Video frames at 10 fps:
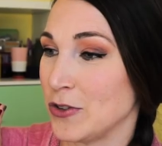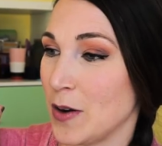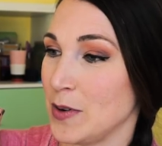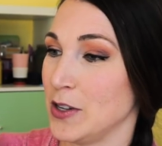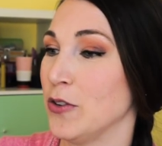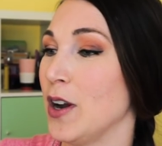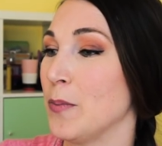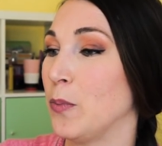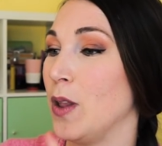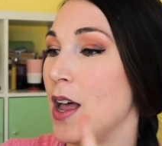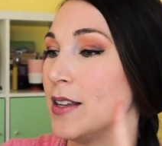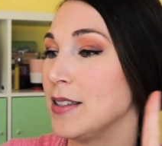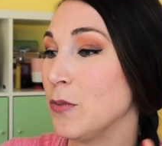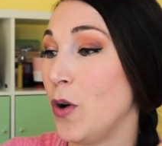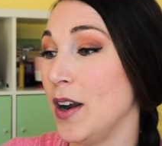strawberries and cream
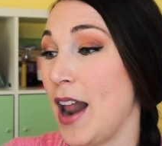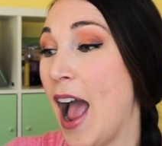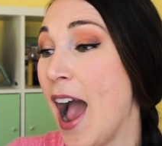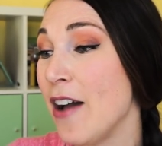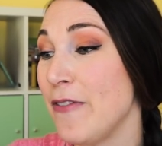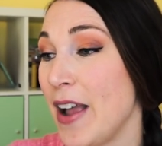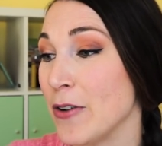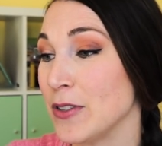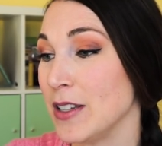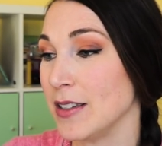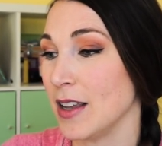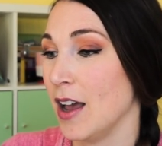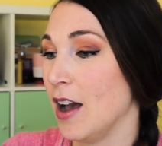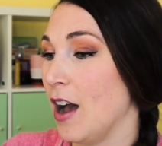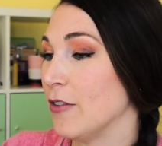plus one and a half ounces
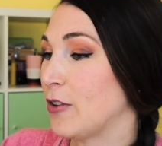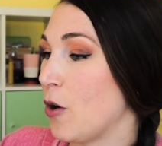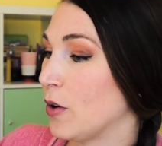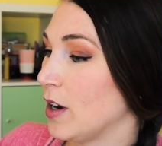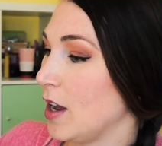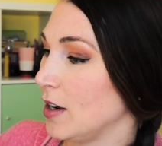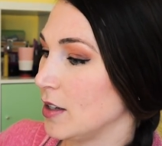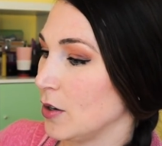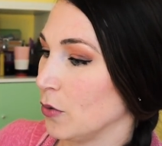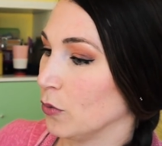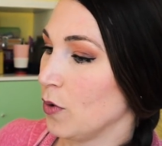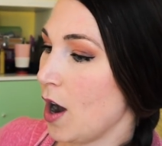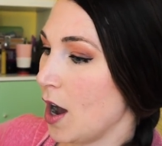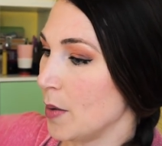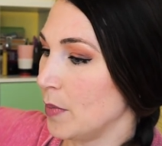of coconut
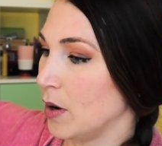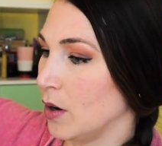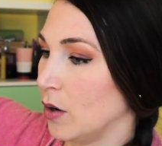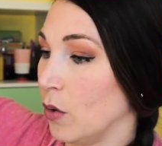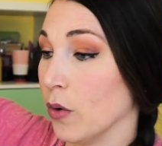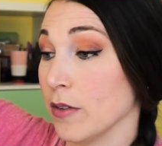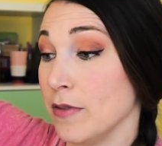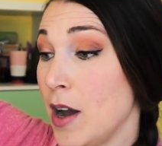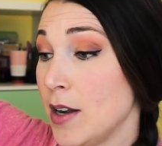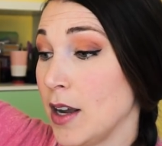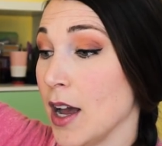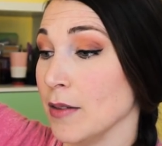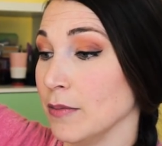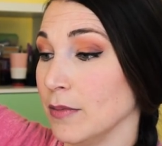rum or vodka.